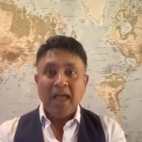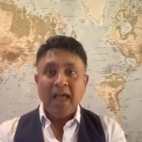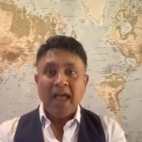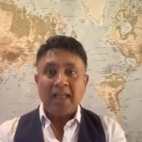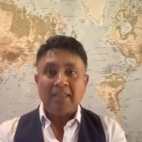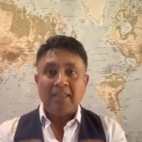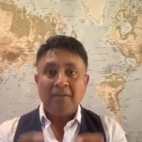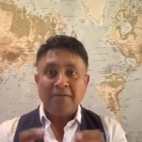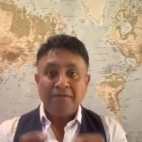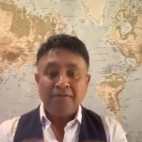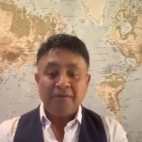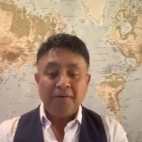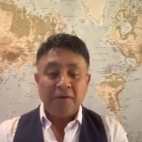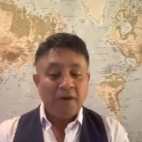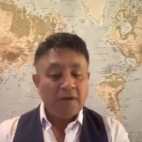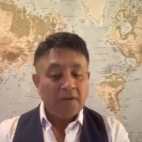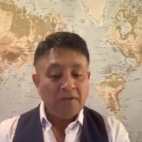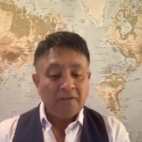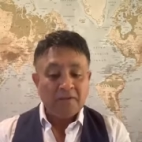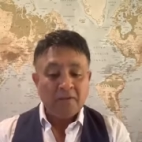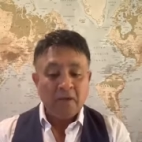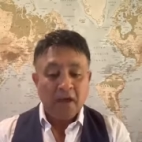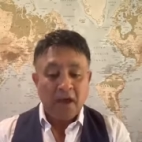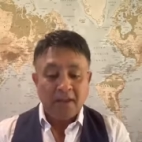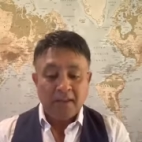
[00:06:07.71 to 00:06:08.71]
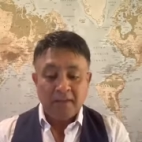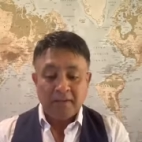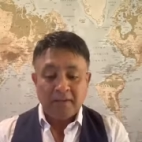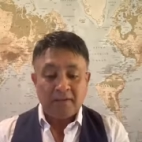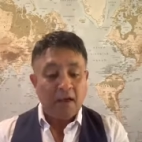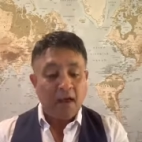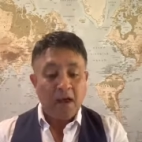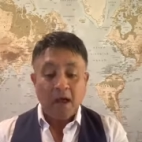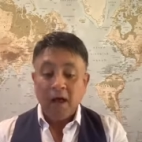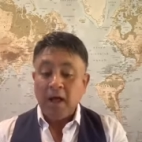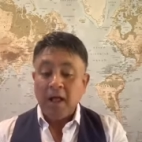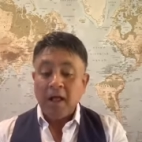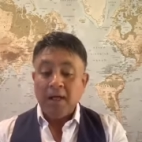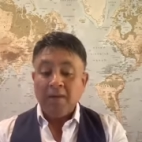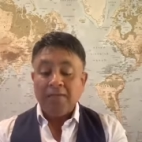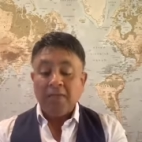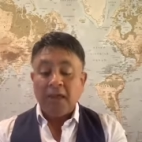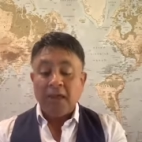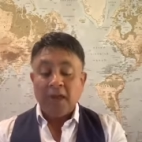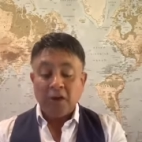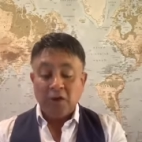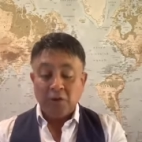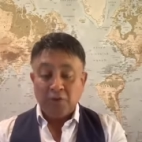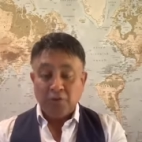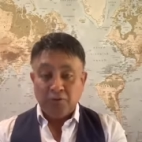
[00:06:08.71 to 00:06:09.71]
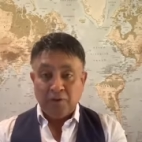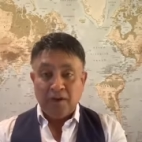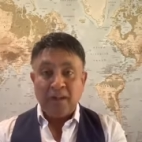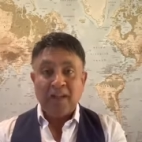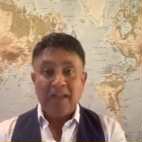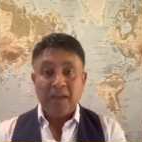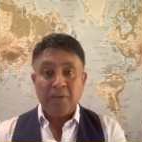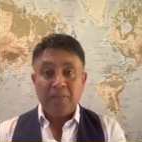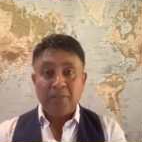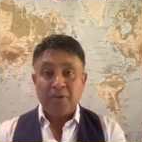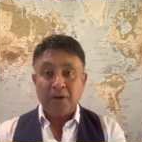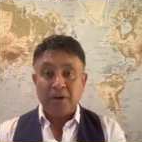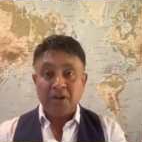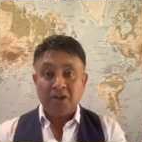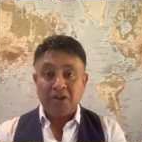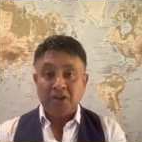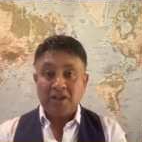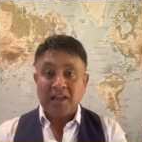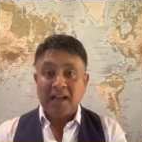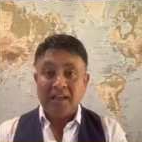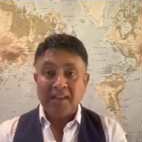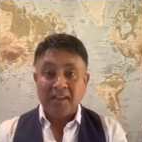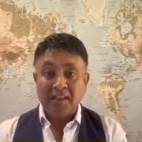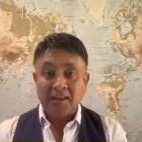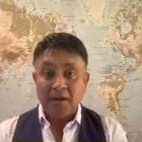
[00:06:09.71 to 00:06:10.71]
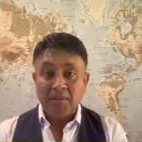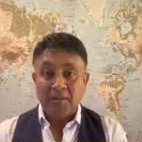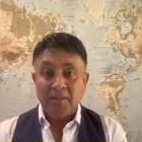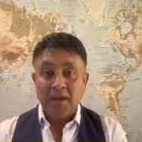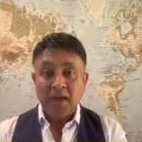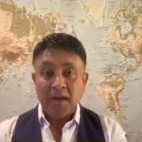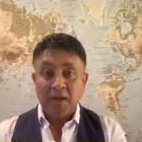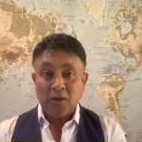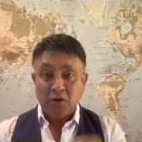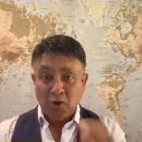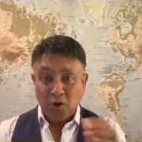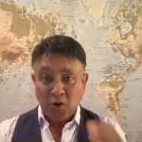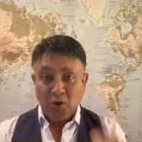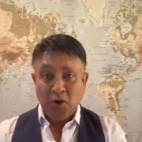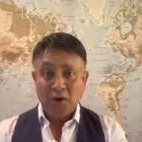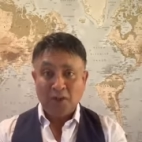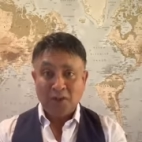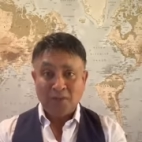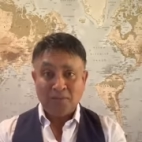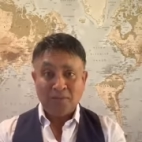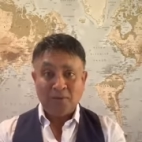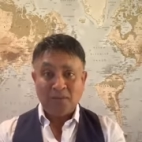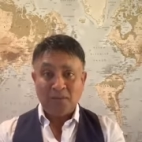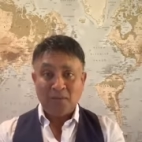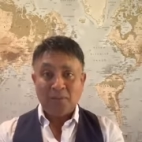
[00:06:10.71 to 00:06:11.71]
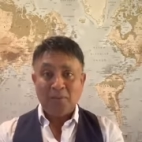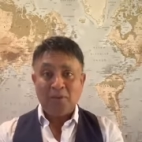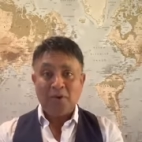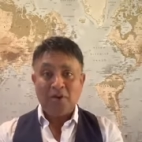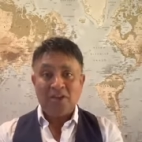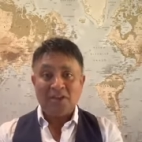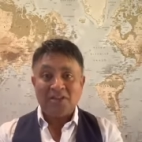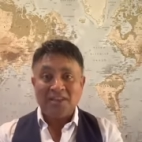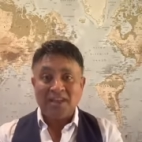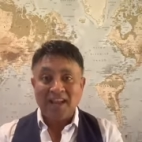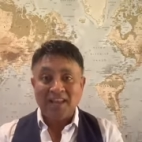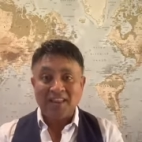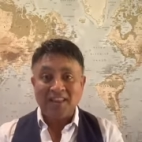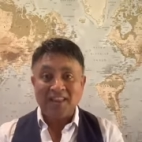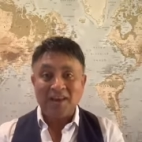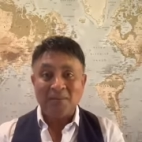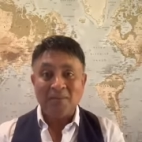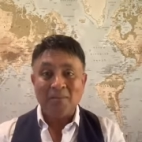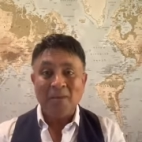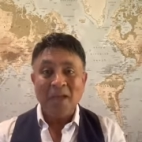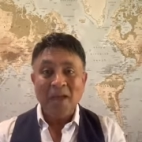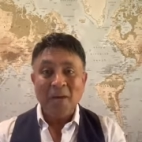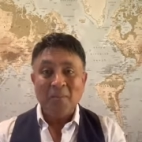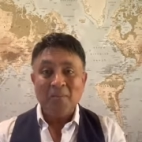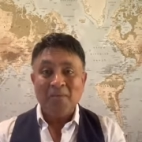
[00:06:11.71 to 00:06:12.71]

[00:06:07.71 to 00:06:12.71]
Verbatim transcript: And the first signs are that you really appreciate them. Your customers appreciate them.